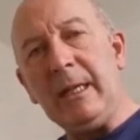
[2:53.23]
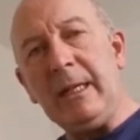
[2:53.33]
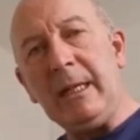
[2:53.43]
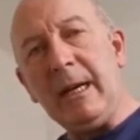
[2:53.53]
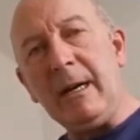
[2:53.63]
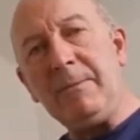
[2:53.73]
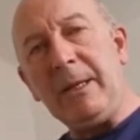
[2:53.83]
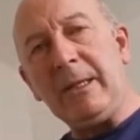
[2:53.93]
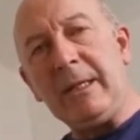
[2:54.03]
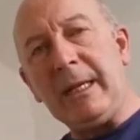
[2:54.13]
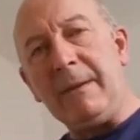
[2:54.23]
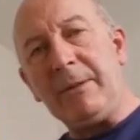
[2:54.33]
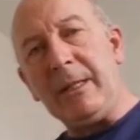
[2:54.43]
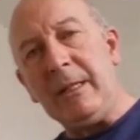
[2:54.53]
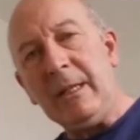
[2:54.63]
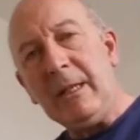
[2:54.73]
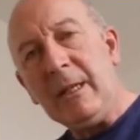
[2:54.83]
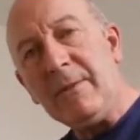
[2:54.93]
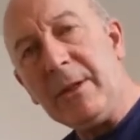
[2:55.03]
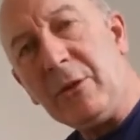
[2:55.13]
in the eyepiece adapter
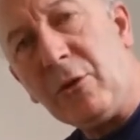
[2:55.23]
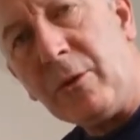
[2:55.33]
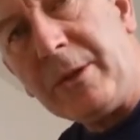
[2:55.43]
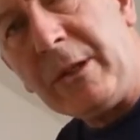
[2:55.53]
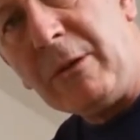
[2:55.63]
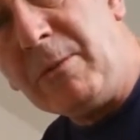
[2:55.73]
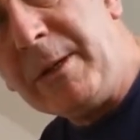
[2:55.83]
of the draw tube.